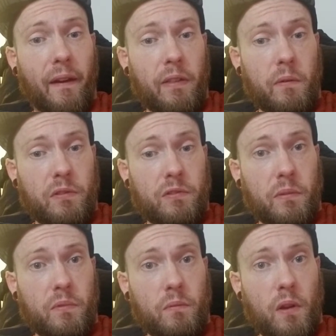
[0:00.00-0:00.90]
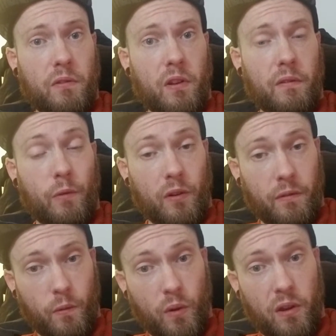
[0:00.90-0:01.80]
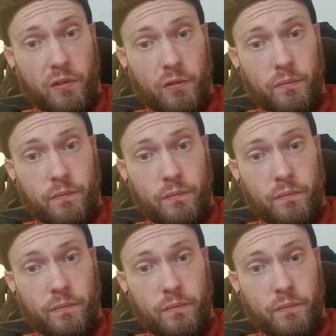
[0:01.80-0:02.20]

that were slipped and rotated 4 different ways.